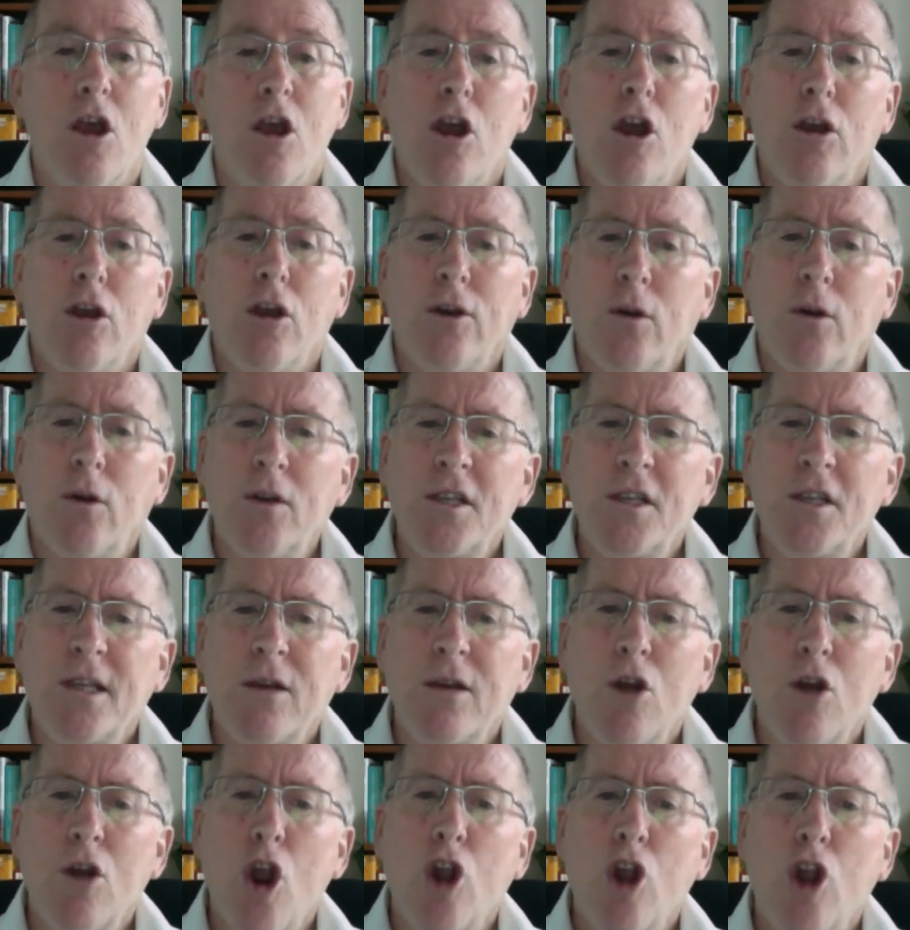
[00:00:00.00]
Notice
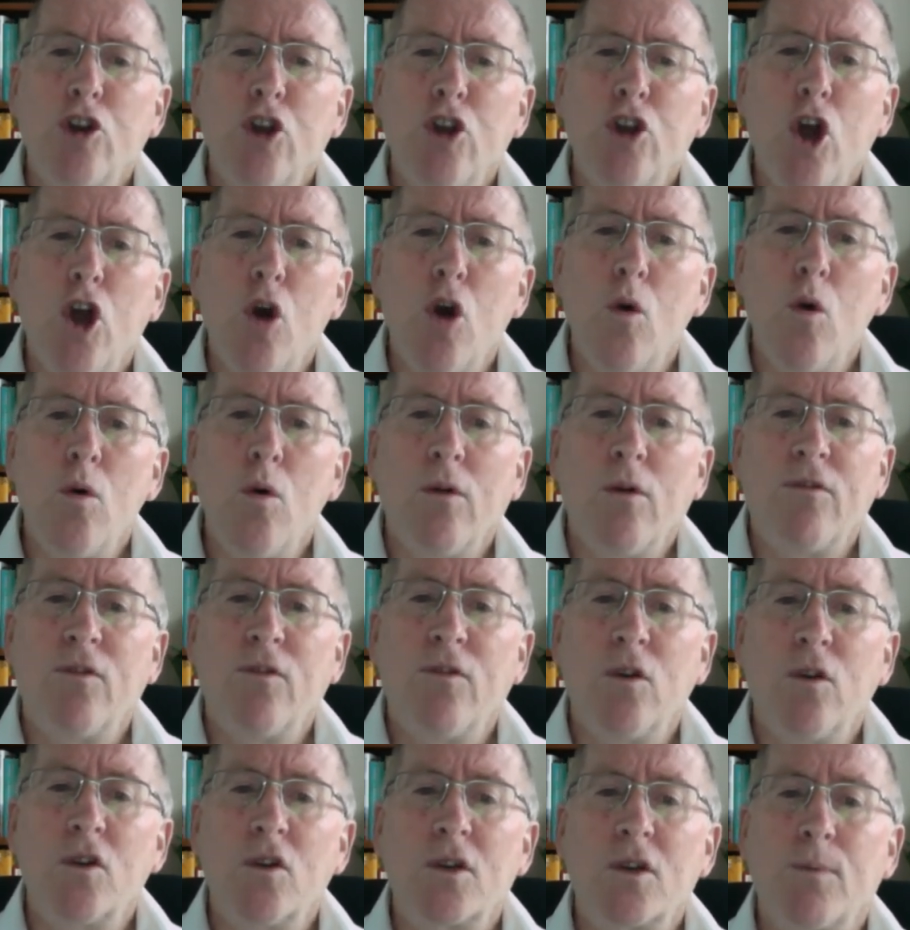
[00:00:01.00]
there are no
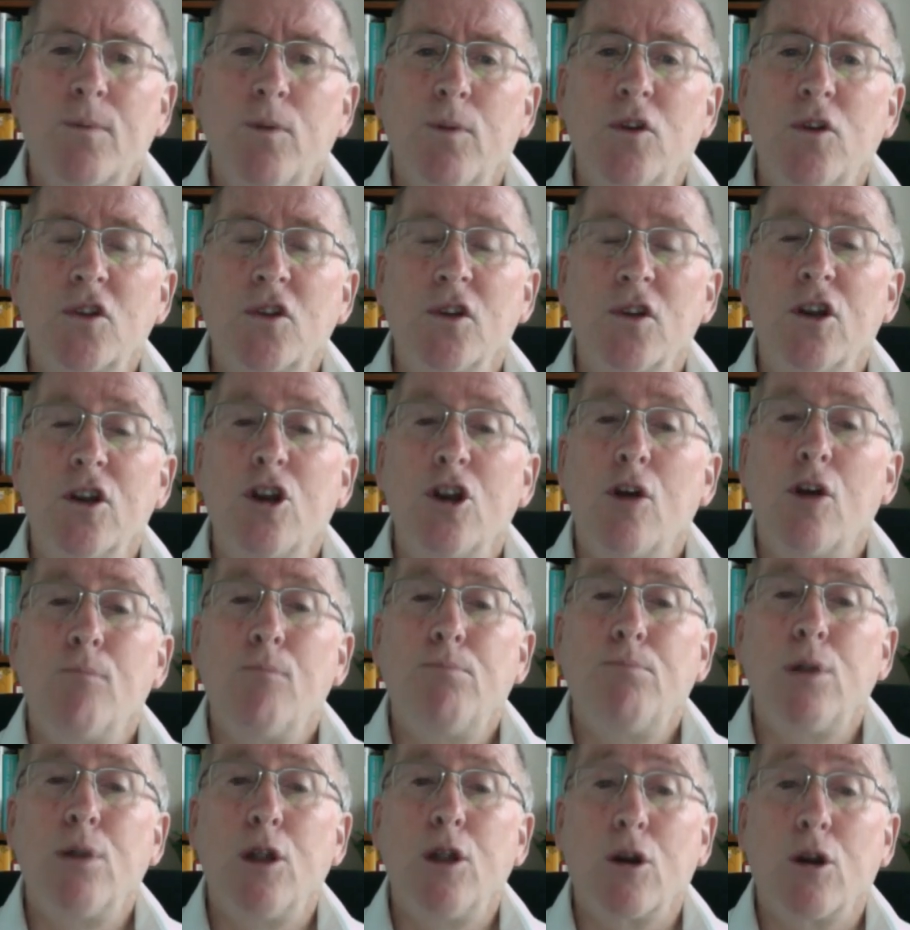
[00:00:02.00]
first-person
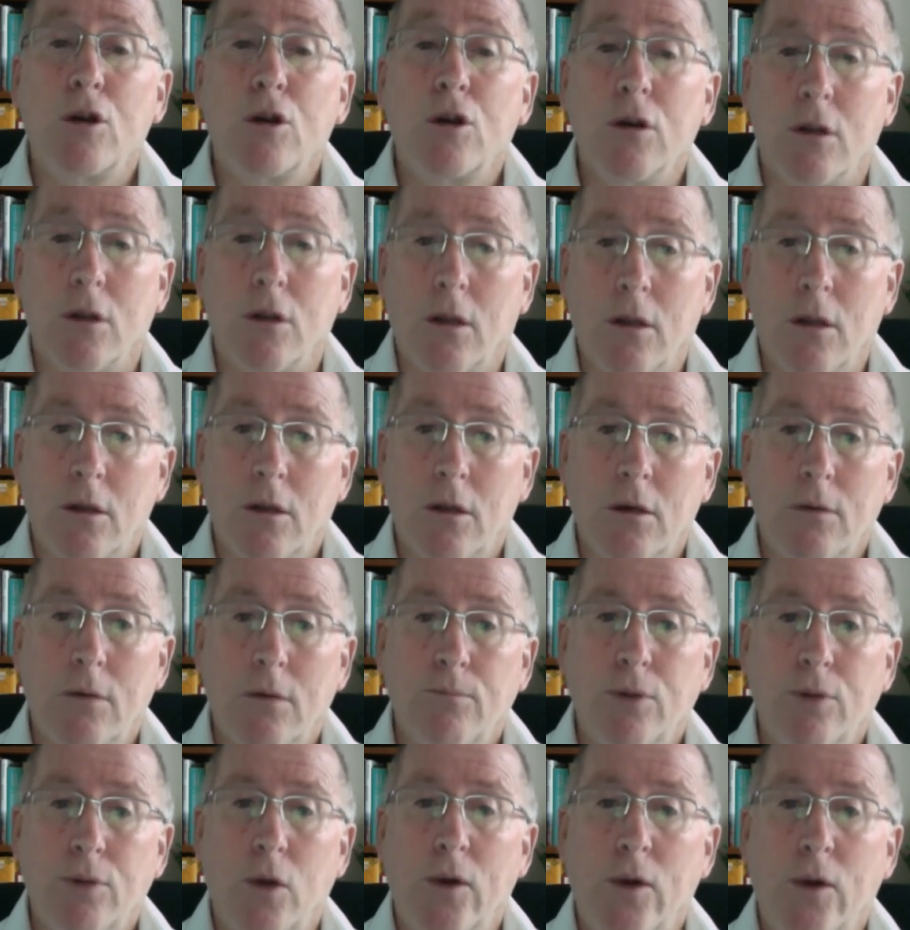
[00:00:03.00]
plural
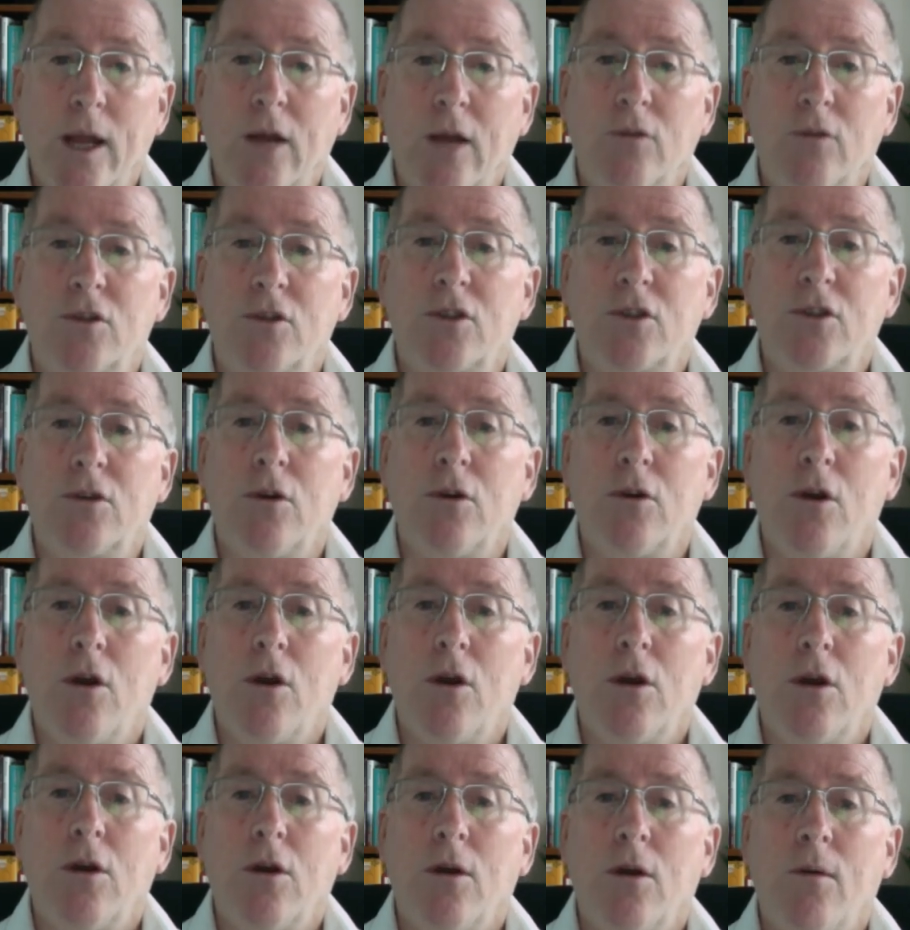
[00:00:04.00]
pronouns.
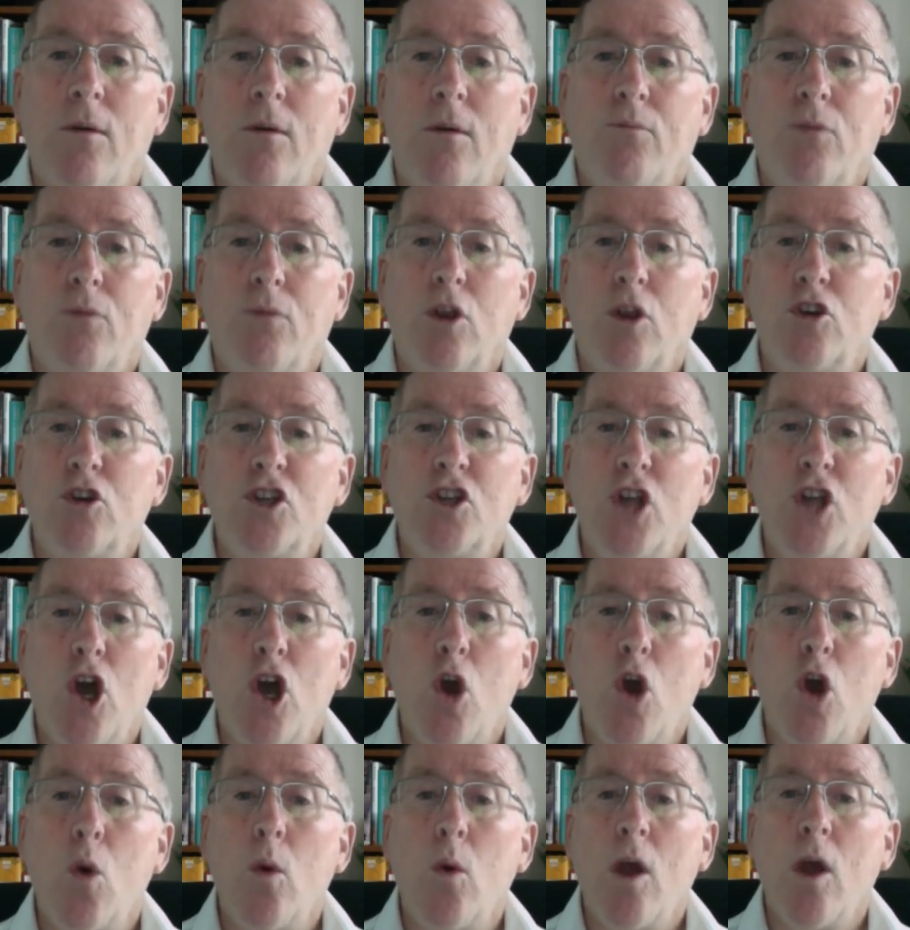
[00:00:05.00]
There's
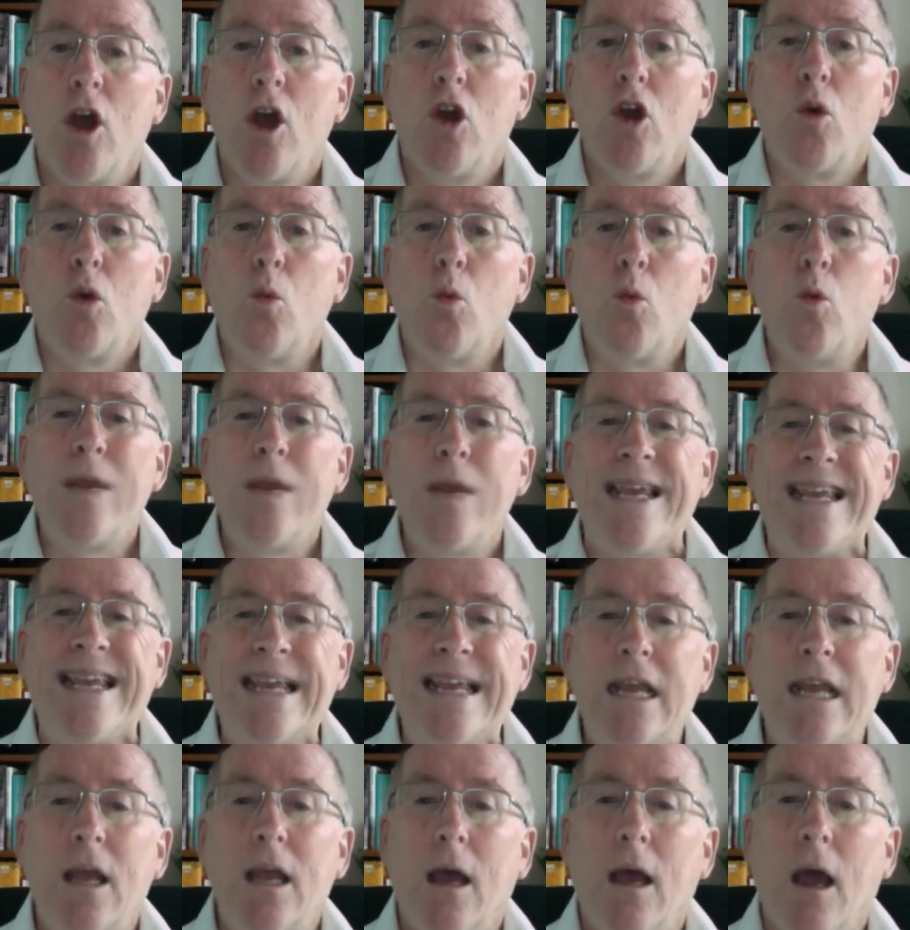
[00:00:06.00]
no
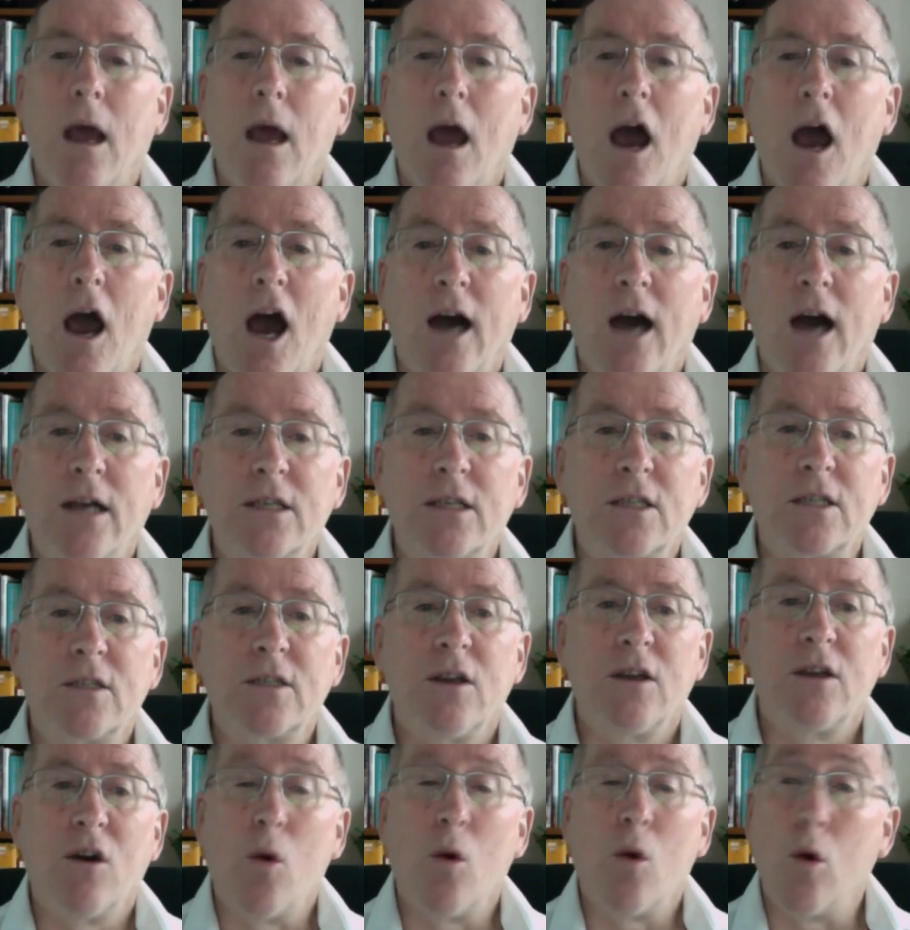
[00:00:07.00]
we,
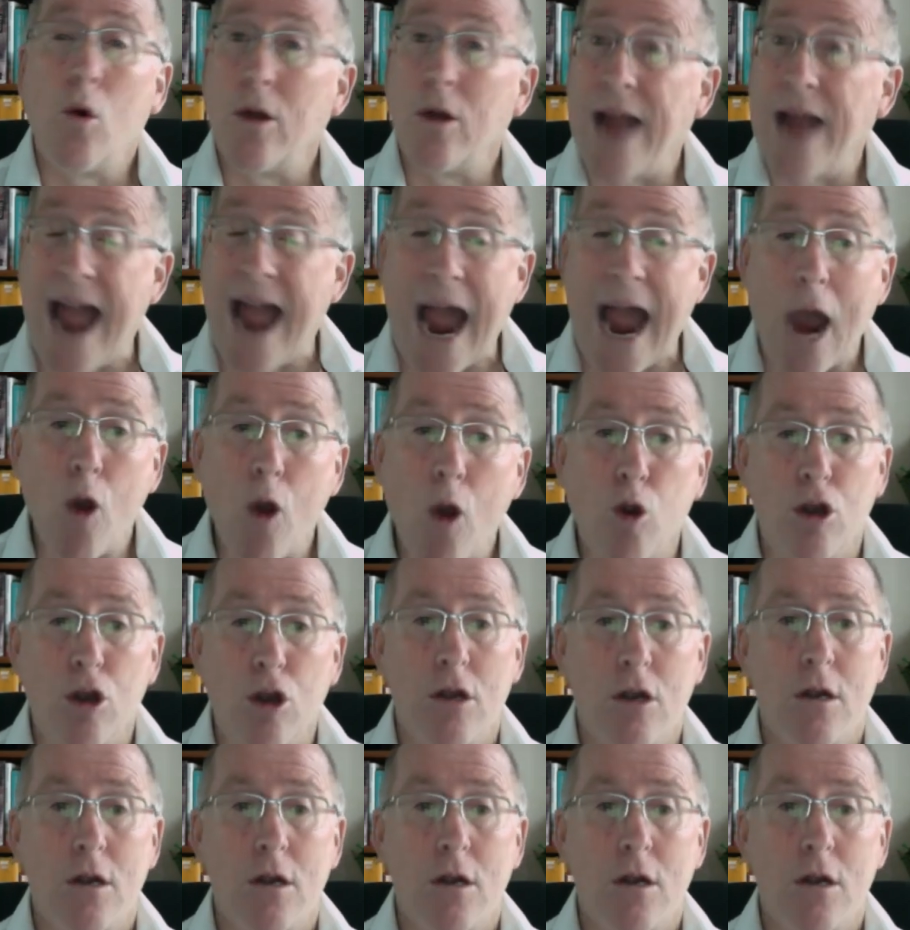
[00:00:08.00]
us, or our.